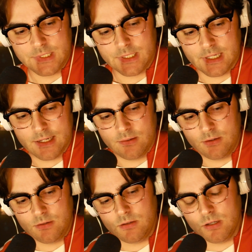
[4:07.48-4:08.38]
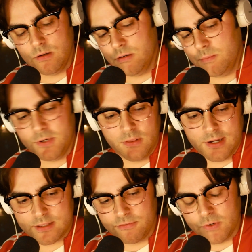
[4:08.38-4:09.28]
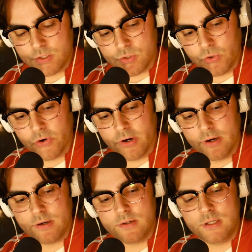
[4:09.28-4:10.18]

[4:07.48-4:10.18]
I get home, unlock the front door,